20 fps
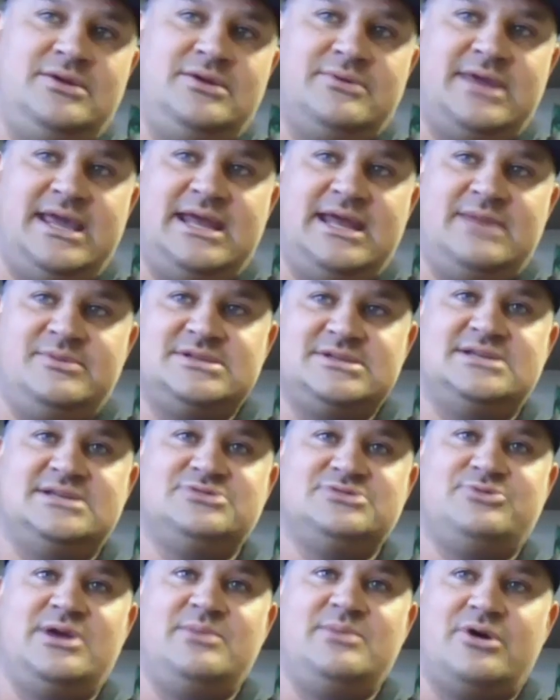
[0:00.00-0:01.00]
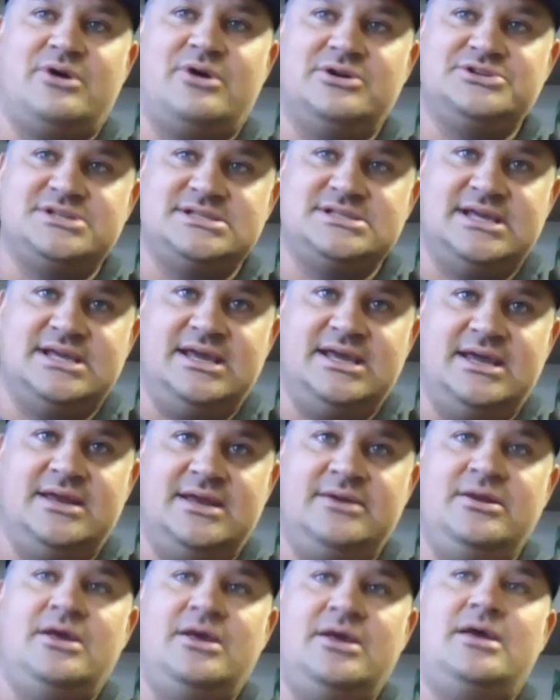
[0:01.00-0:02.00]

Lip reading: cannabis has great margins again.